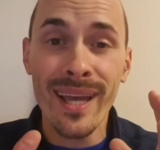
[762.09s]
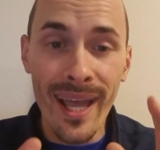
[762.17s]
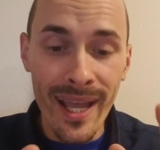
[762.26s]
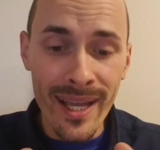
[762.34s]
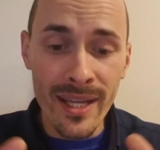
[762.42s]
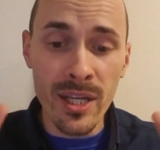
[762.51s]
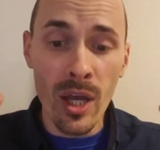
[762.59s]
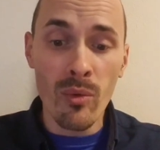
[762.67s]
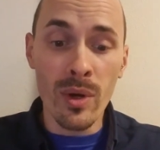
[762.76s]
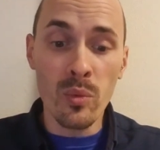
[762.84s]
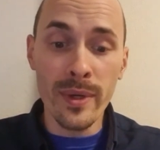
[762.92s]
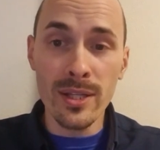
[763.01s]
And
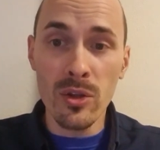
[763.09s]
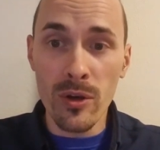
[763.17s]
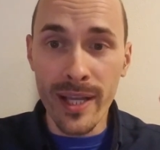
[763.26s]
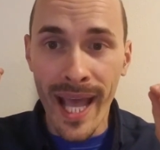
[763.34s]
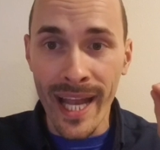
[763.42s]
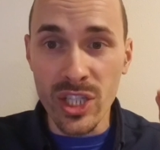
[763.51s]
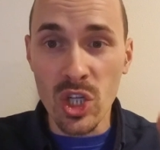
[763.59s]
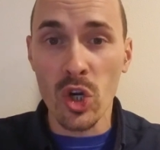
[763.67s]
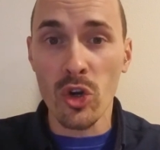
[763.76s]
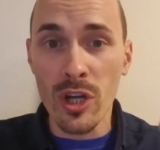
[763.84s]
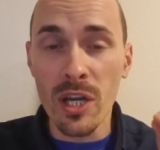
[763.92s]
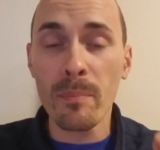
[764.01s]
when we look at
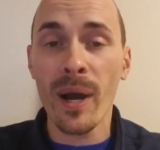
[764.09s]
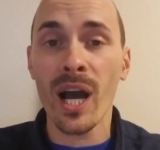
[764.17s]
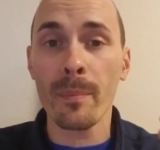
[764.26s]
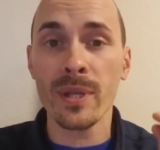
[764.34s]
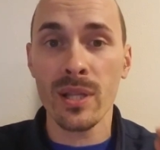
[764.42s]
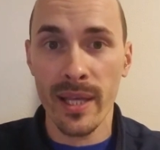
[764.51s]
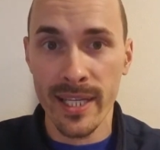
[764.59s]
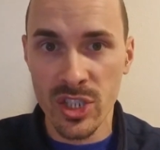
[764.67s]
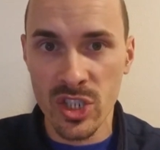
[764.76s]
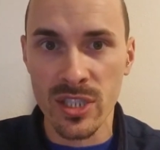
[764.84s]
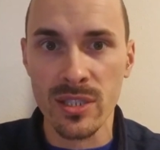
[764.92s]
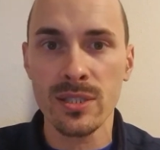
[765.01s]
current
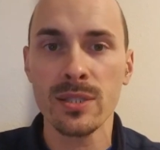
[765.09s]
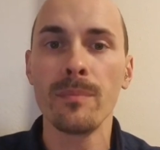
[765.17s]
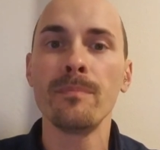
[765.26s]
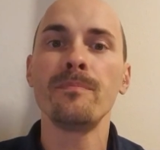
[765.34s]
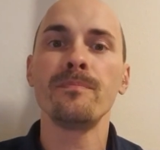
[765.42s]
populations,